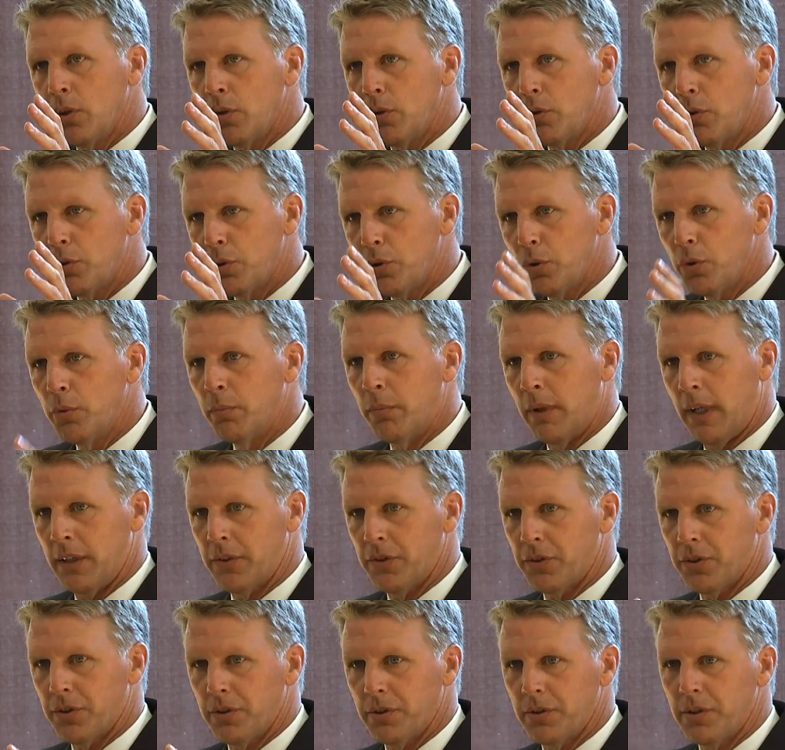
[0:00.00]
too
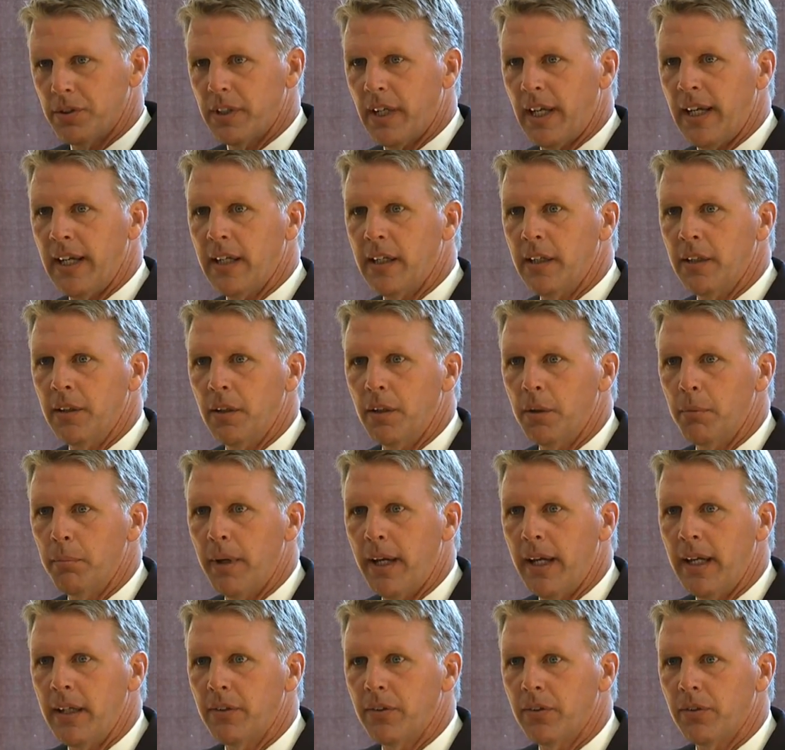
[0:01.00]
much stake in the
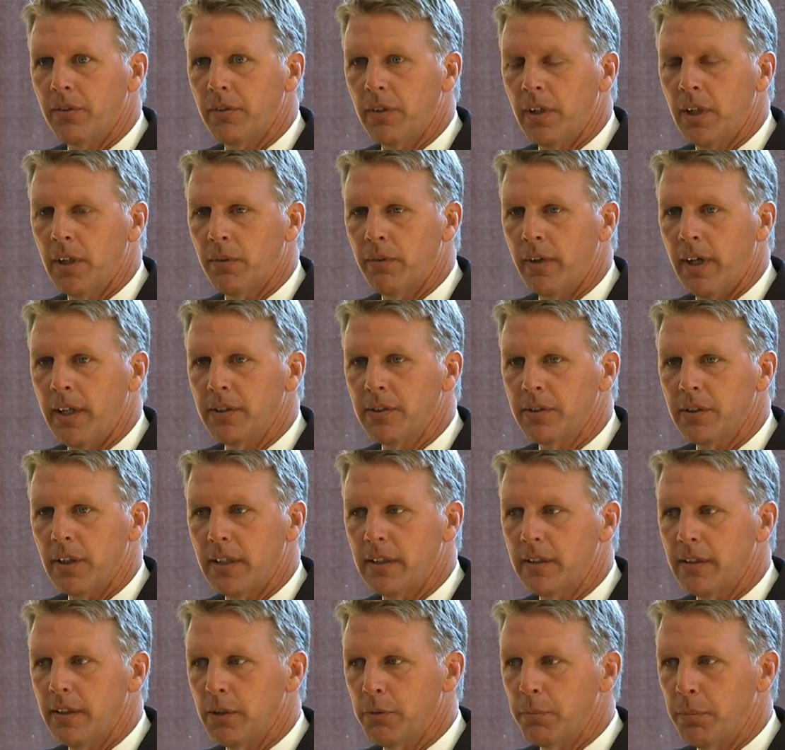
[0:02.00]
debates in a race
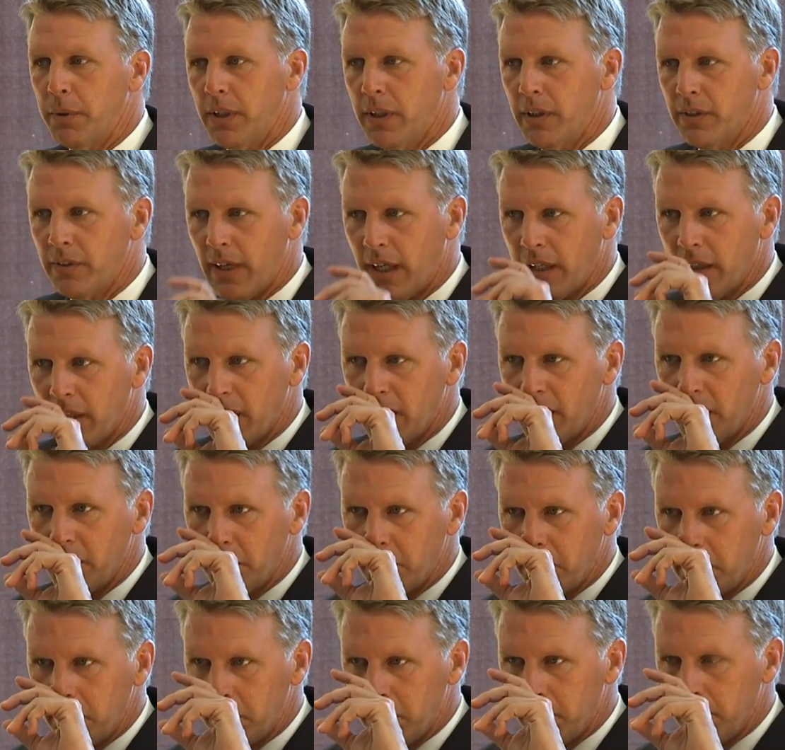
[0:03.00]
like this because I think
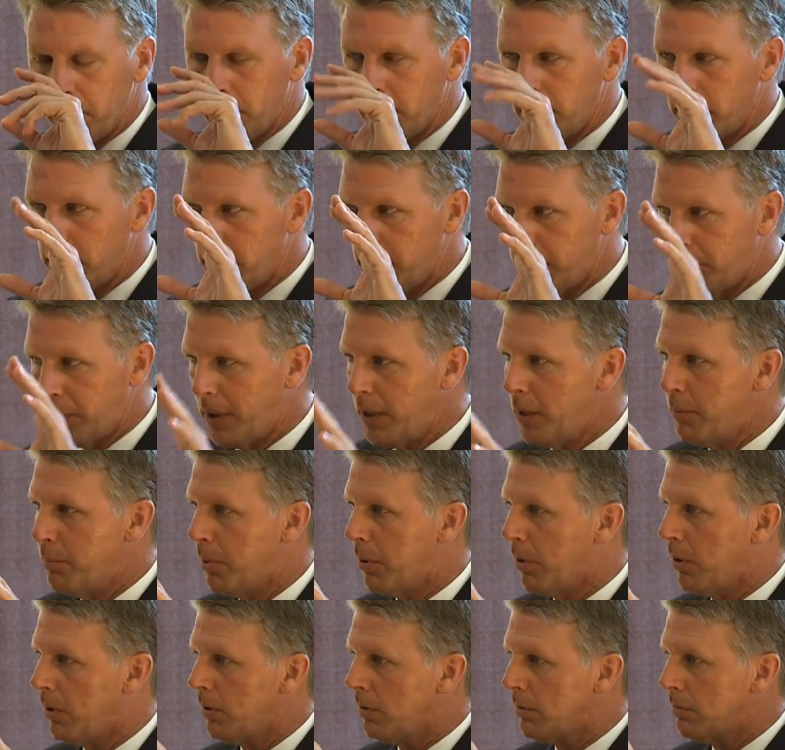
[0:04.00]

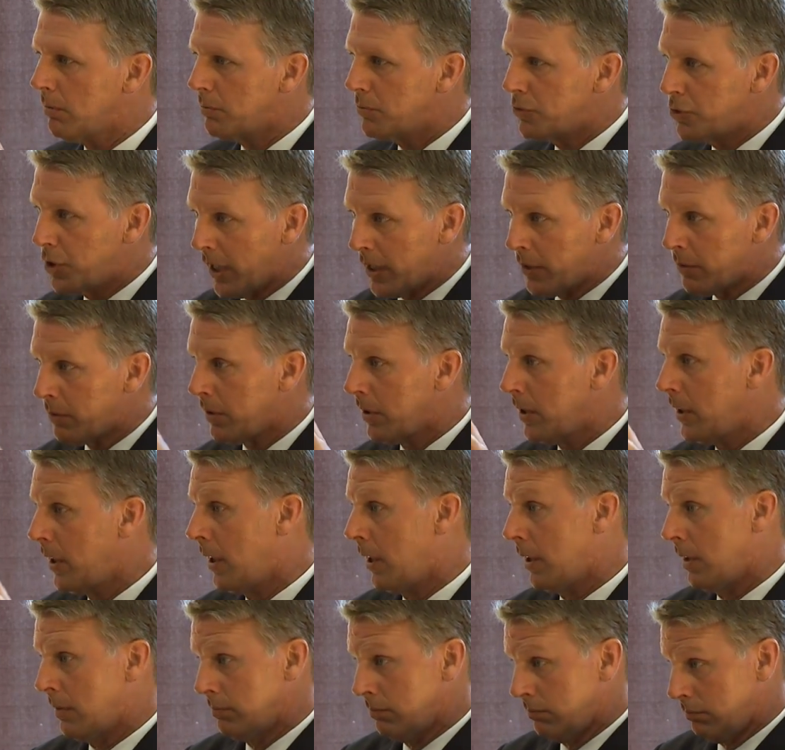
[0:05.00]
people generally
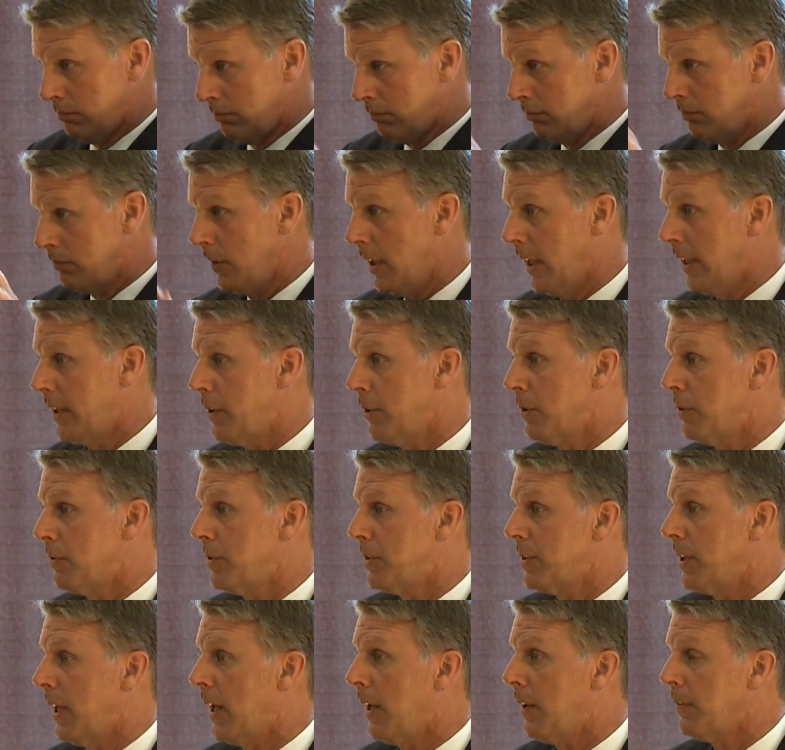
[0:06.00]
are like
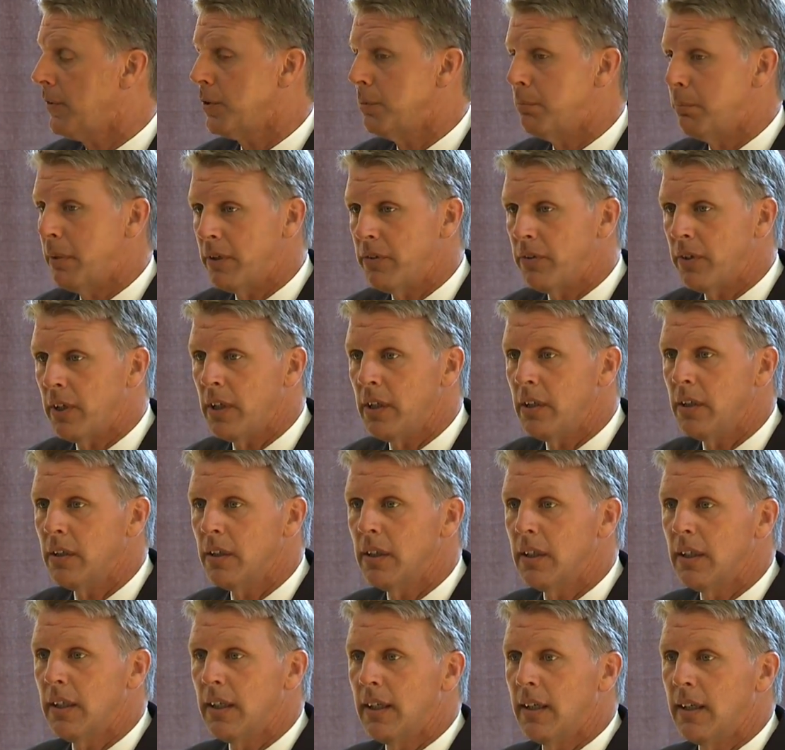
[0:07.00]
yourselves, you're busy.
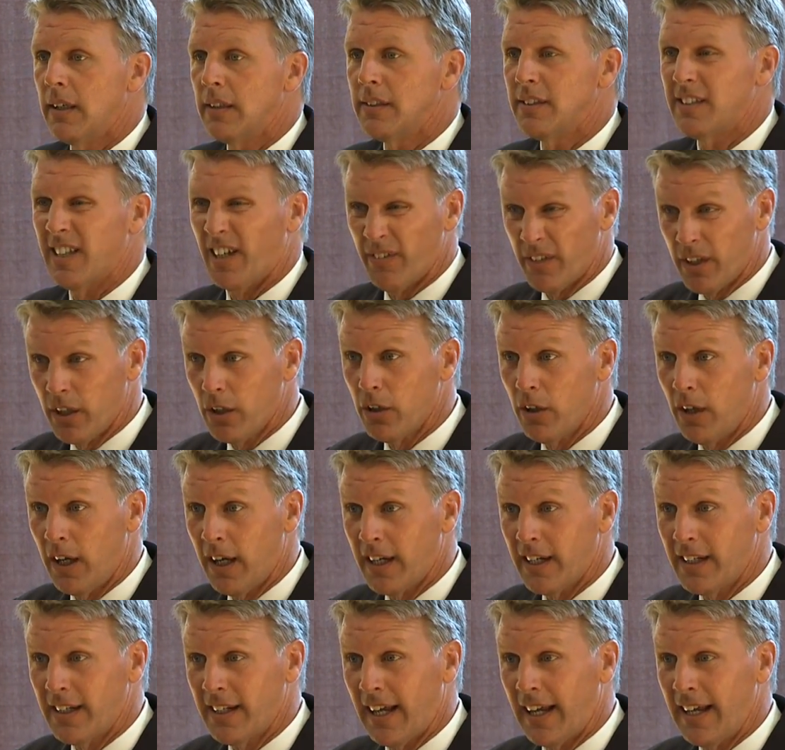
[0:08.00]
7
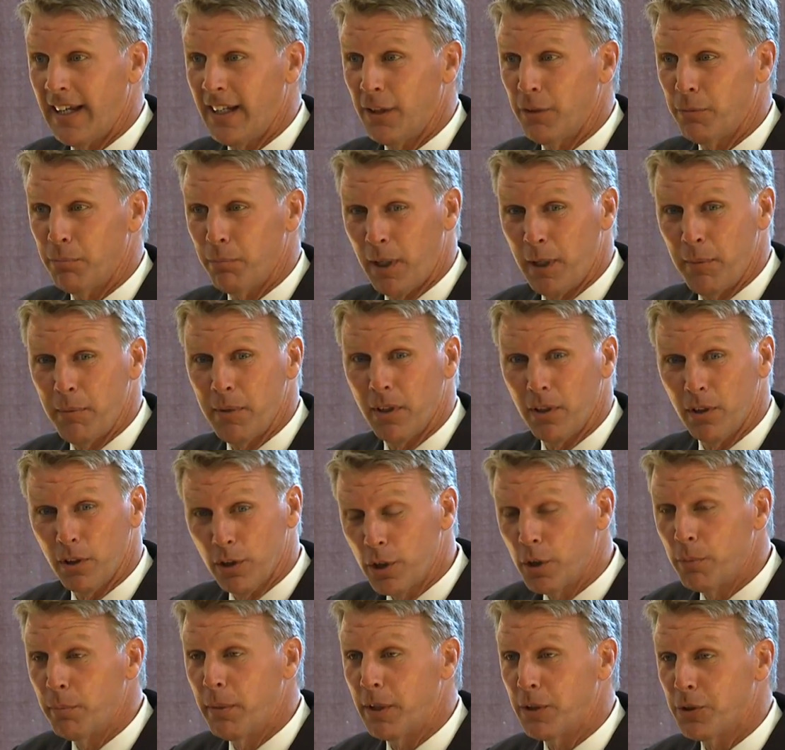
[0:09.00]
o'clock at night is maybe a
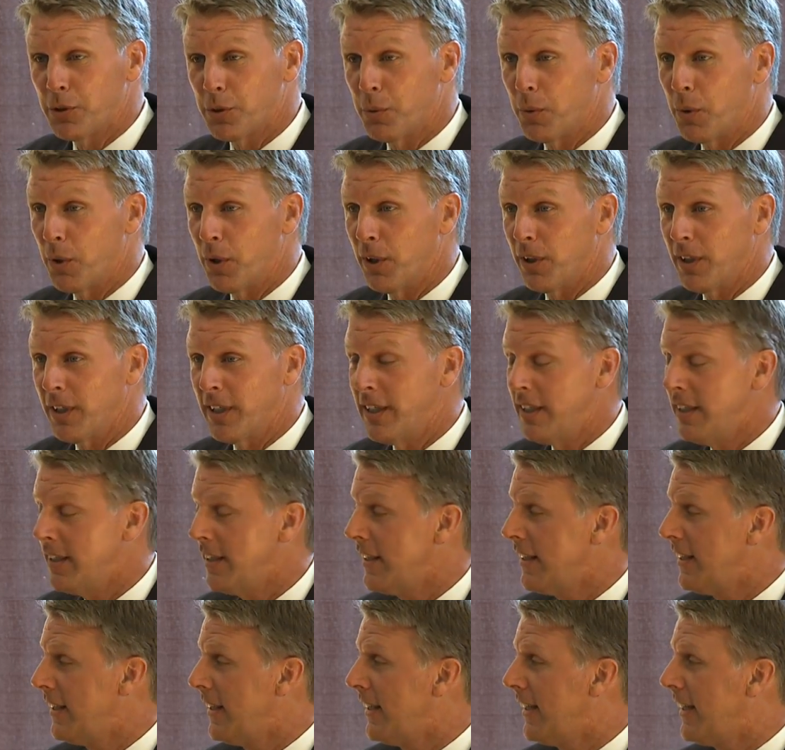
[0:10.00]
little bit too early
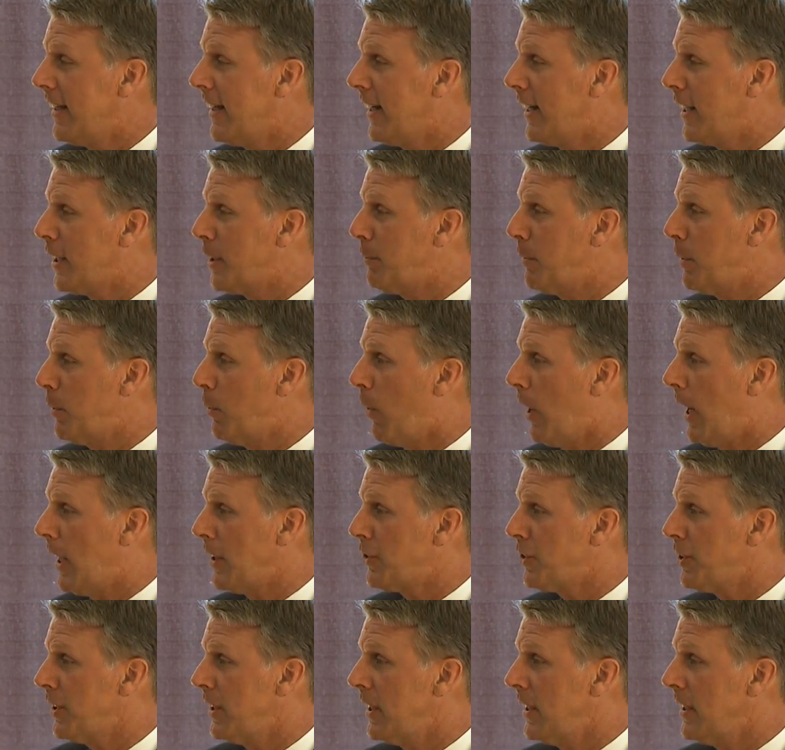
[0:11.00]
to be
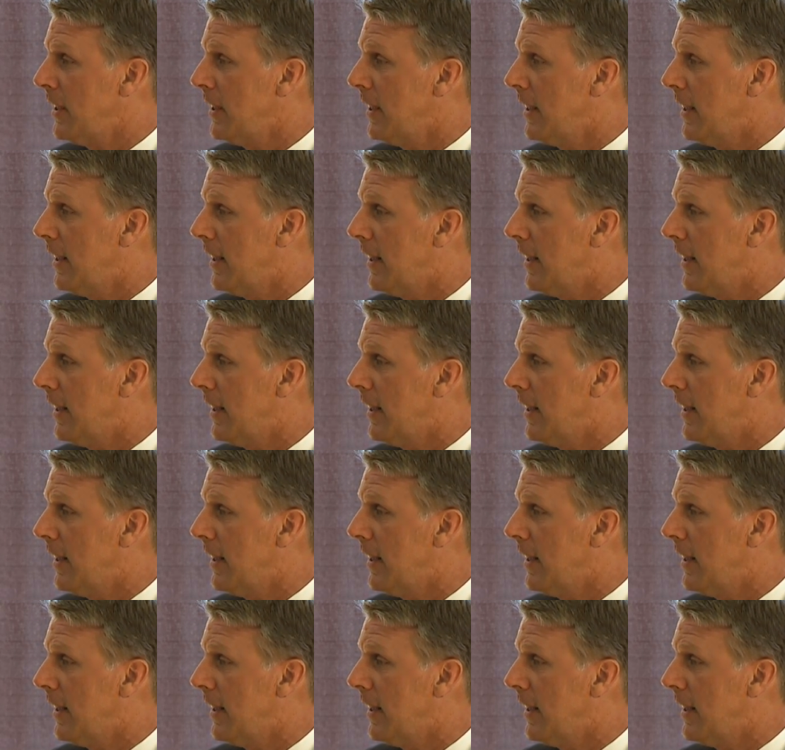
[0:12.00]
watching